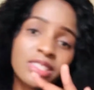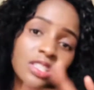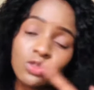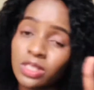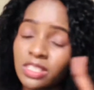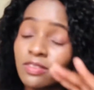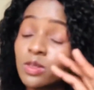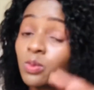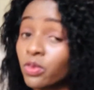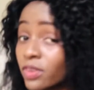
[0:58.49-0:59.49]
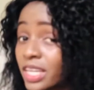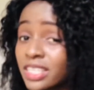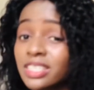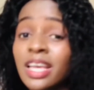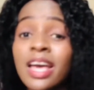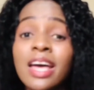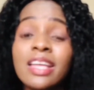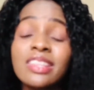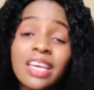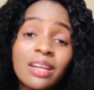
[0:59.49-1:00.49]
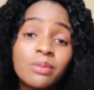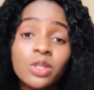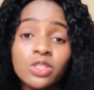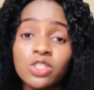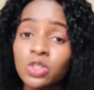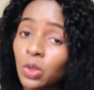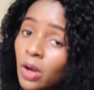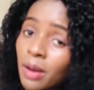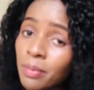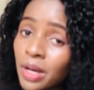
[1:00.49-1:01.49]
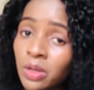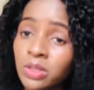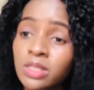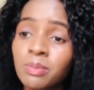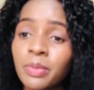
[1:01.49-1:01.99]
network service providers, that I'm not sure about.